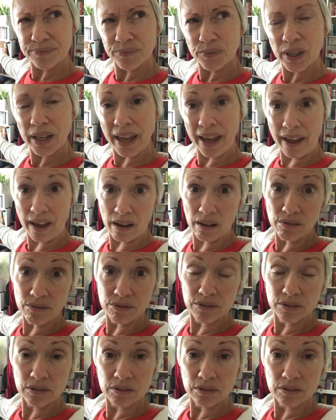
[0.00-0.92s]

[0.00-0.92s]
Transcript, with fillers: Well, I have.